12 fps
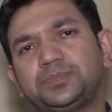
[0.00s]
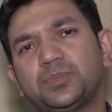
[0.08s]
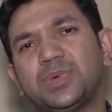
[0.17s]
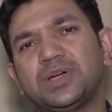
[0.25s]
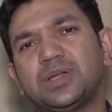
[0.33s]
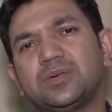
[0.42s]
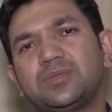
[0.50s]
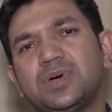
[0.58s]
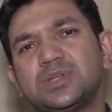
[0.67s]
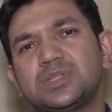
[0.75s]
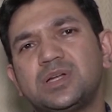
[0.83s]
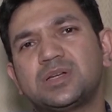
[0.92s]
But
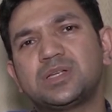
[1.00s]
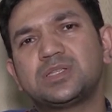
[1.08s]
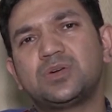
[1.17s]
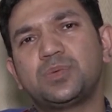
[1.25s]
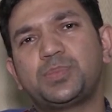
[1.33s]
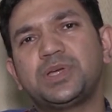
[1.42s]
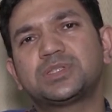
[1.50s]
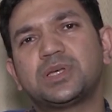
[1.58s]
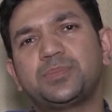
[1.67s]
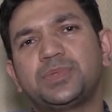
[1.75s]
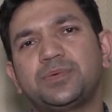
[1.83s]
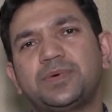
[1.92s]
once ultrasound picks
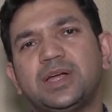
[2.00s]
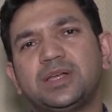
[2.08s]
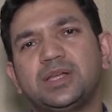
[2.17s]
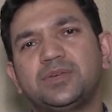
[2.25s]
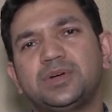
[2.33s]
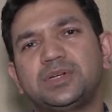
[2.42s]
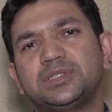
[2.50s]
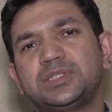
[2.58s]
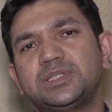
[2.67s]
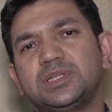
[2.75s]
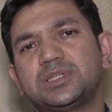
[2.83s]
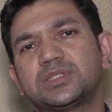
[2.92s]
up the fatty liver
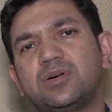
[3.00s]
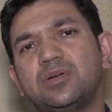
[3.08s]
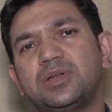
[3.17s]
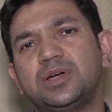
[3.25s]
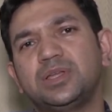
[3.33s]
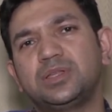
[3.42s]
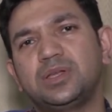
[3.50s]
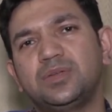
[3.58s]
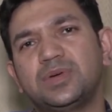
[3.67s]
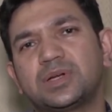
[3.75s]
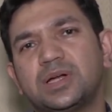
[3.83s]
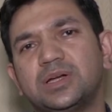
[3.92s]
disease, it's already the
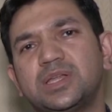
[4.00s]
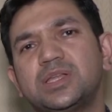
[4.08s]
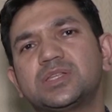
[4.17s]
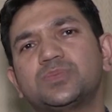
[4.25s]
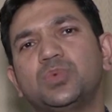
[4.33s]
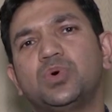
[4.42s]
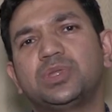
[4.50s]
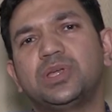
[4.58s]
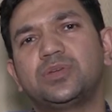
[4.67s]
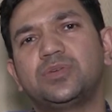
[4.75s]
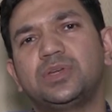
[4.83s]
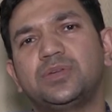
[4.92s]
liver contains more than
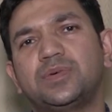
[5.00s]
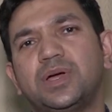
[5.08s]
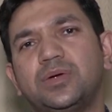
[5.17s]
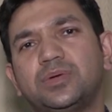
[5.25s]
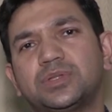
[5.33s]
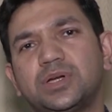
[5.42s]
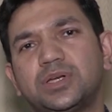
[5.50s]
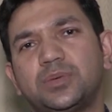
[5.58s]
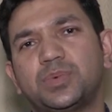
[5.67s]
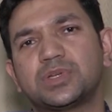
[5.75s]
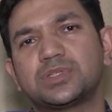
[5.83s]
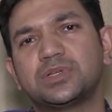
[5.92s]
25 to
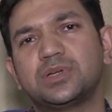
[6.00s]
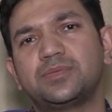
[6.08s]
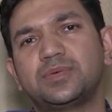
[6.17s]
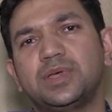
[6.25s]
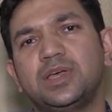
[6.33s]
30% of